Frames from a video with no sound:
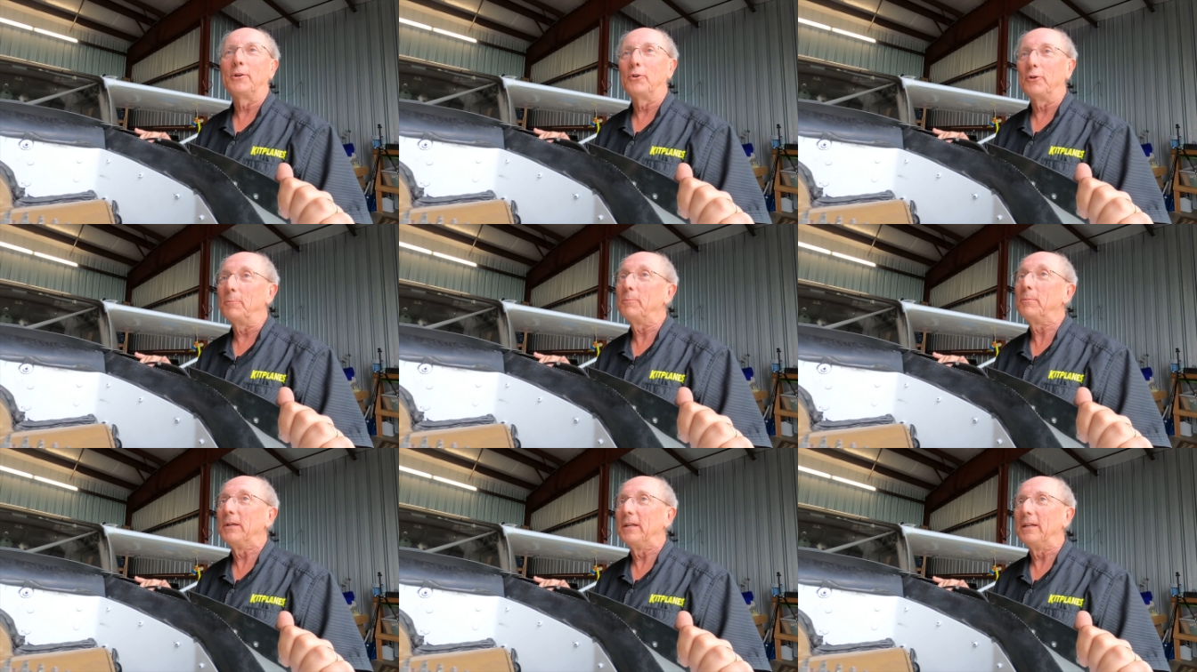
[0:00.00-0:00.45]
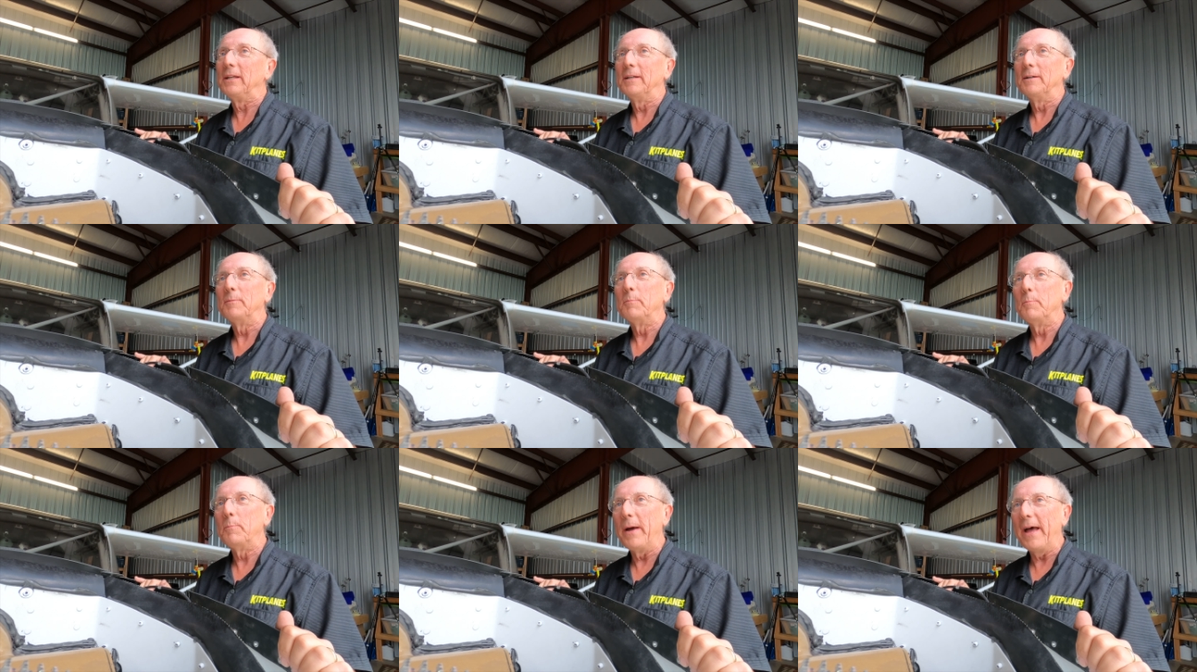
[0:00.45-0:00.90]
could be
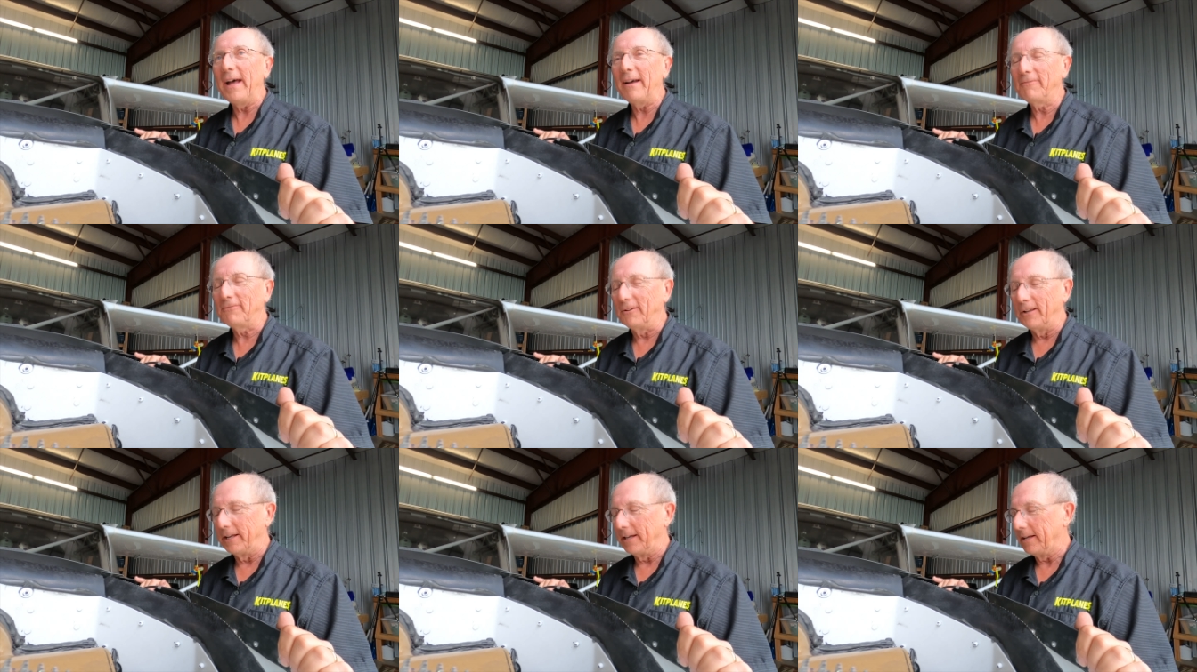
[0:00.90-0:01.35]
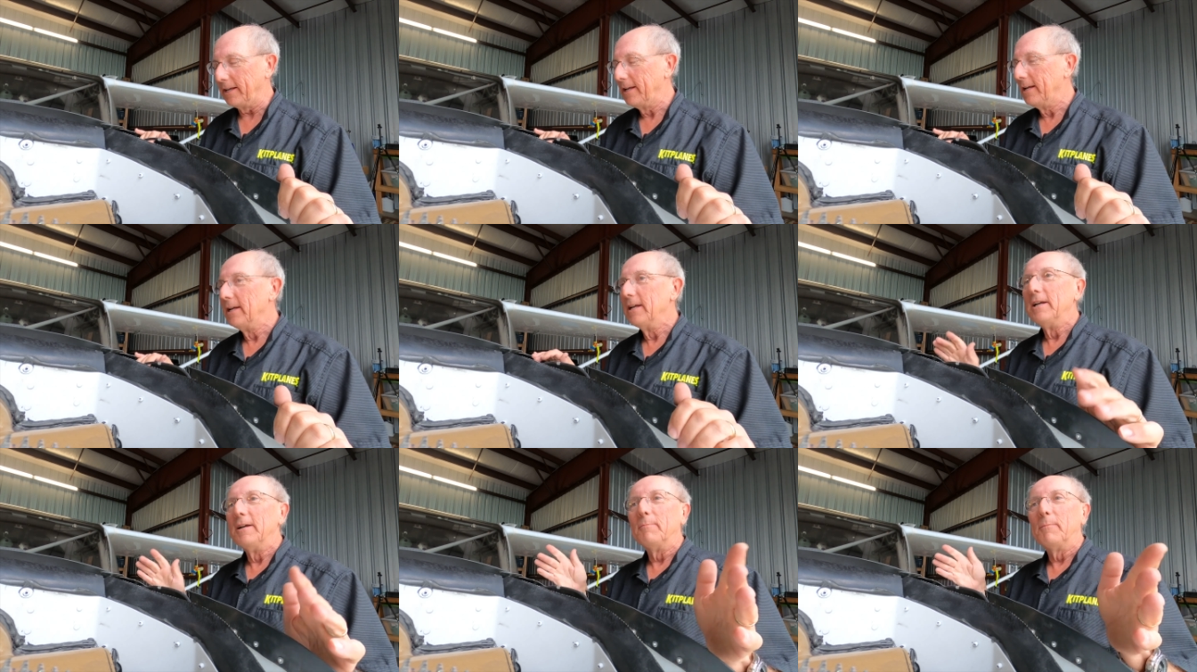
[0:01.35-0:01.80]
baffling.
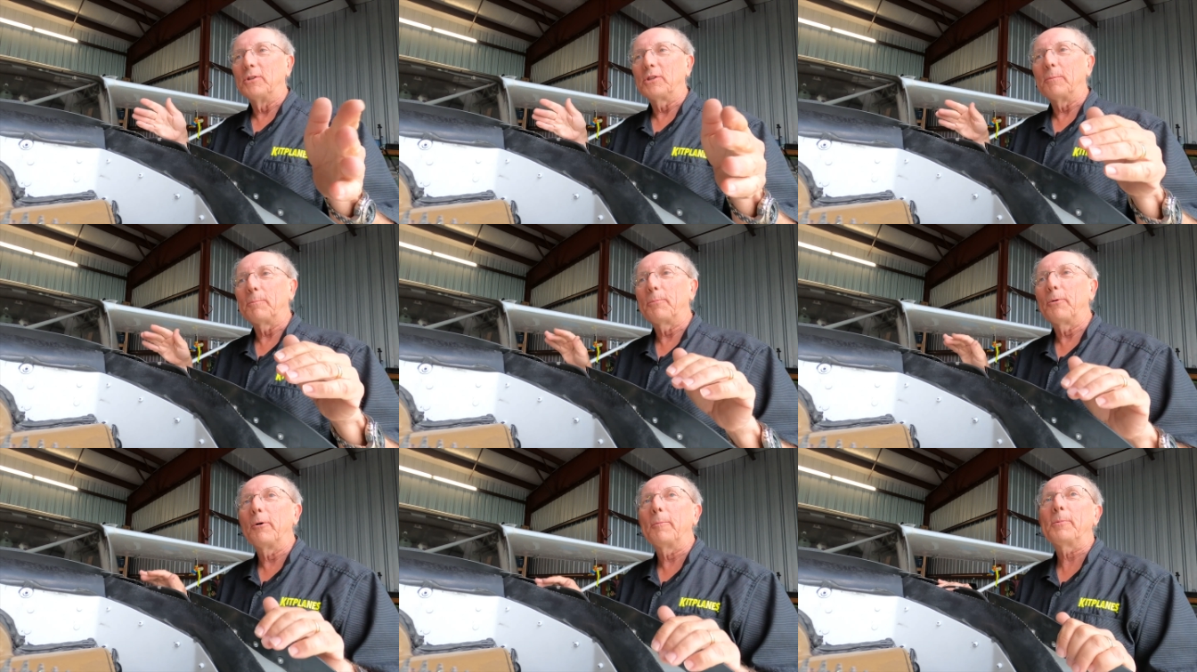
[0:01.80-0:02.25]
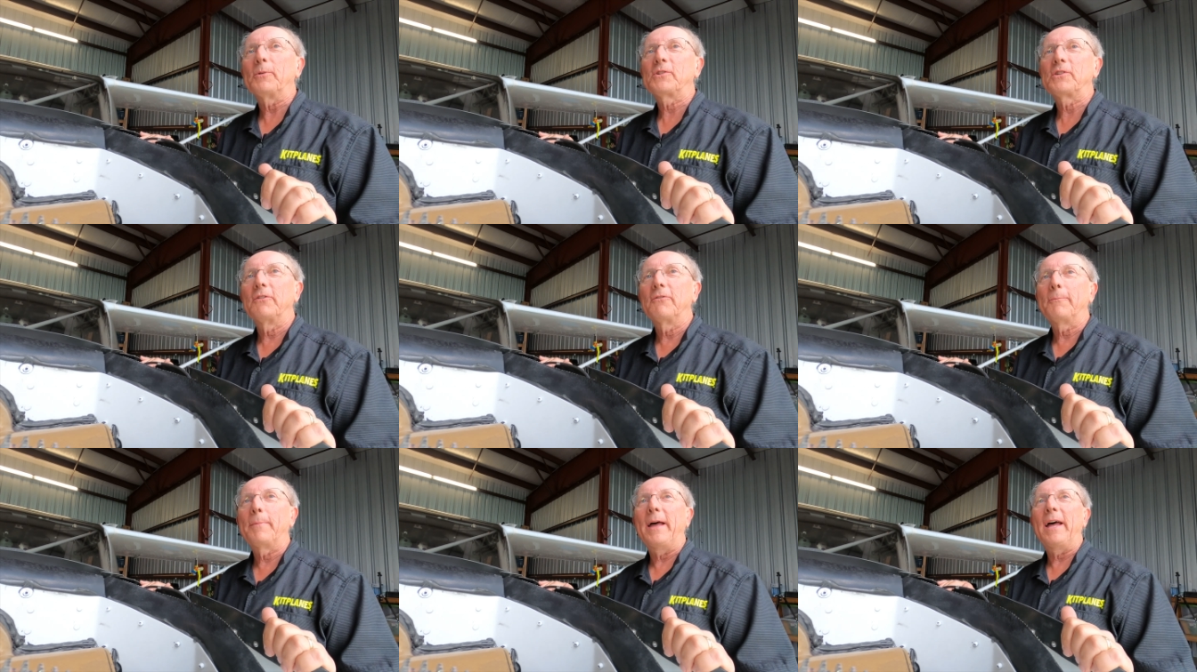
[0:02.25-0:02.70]
But the purpose
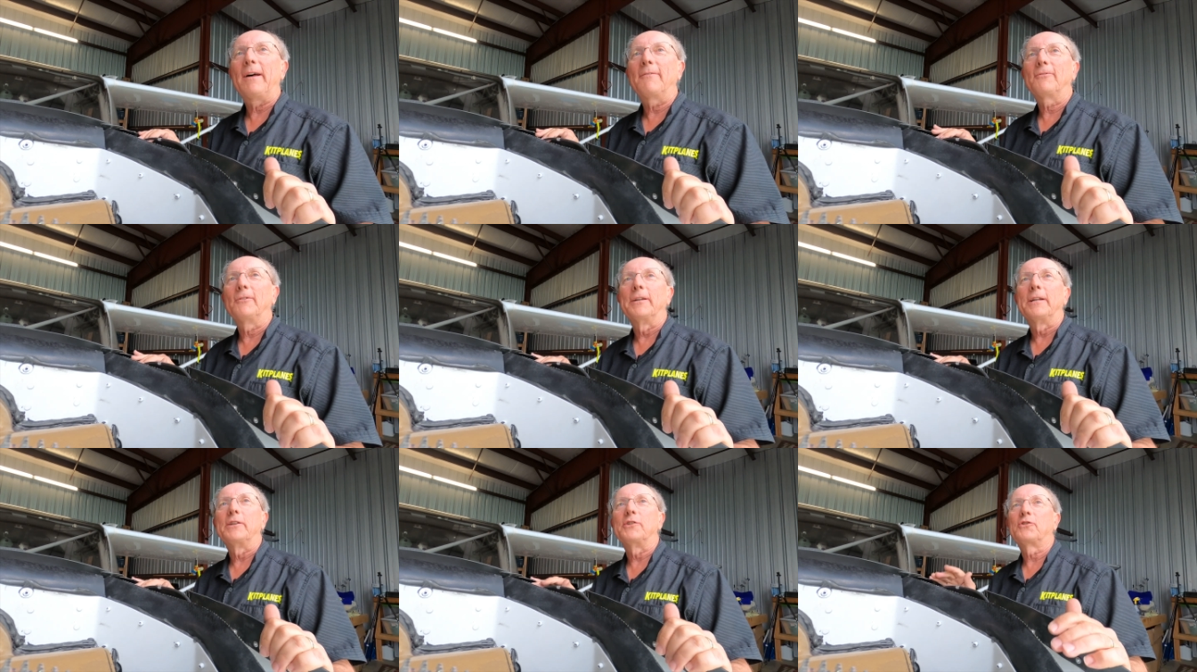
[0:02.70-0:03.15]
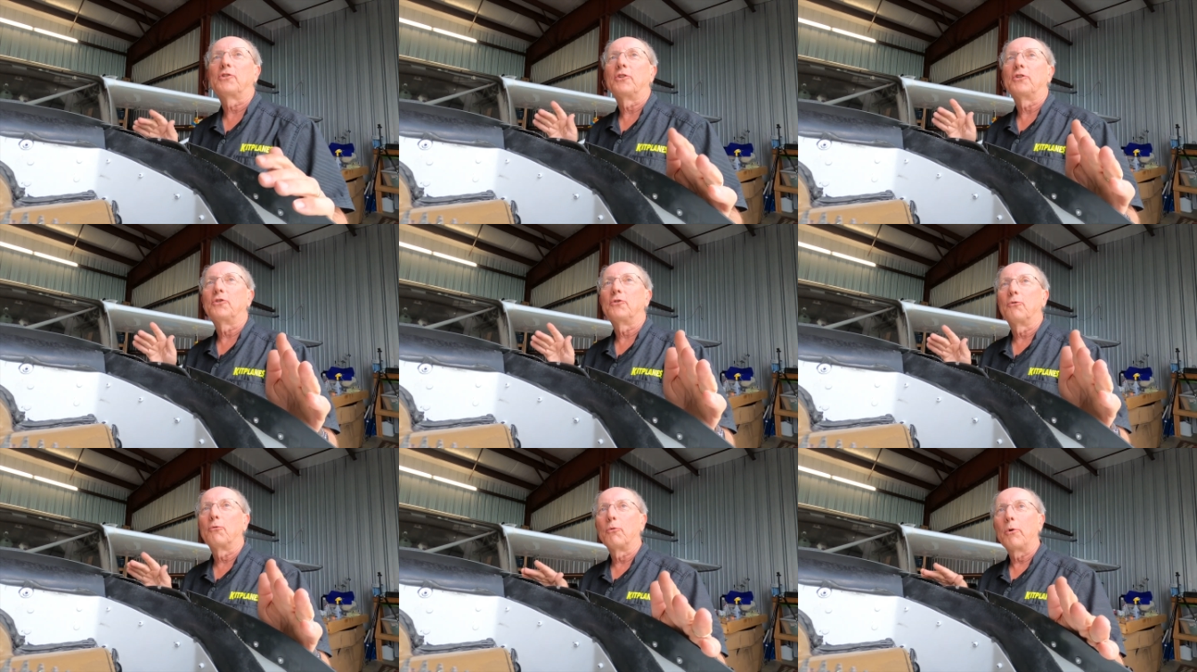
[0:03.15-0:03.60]
of baffling is to
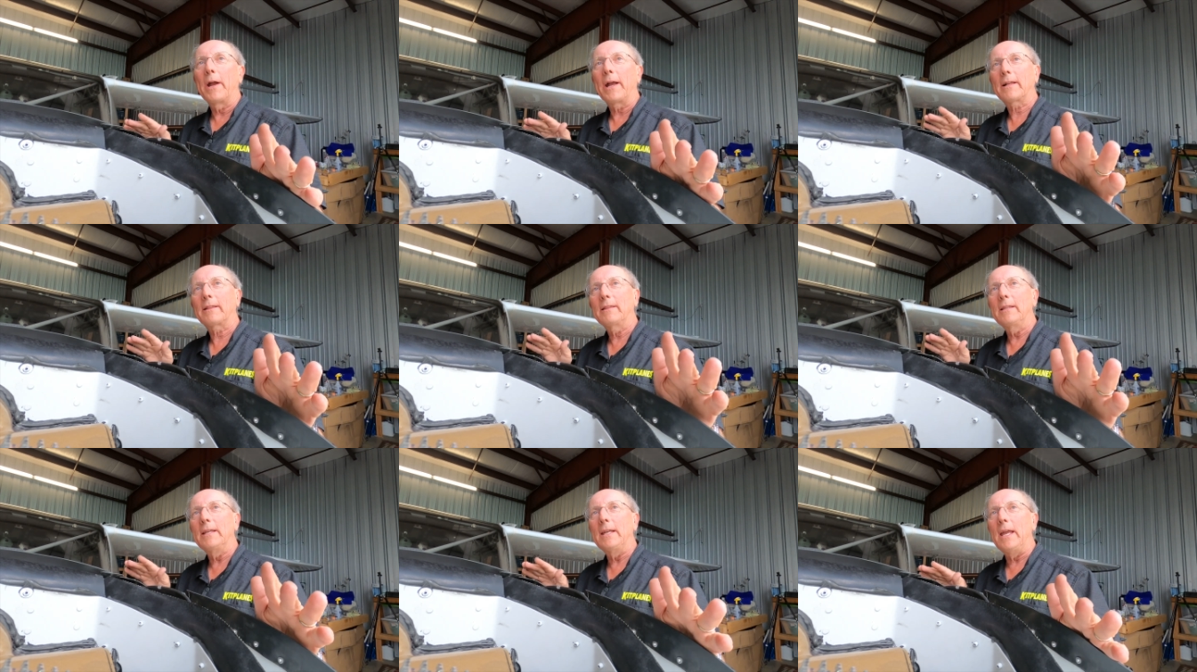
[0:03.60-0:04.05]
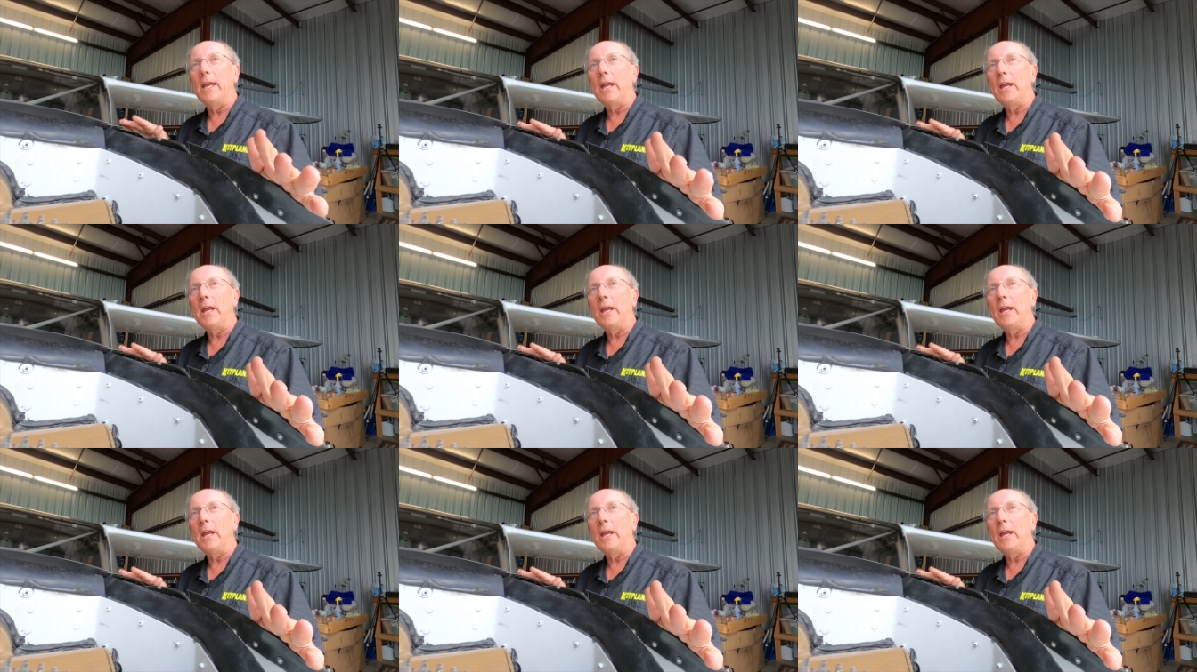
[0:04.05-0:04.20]
direct the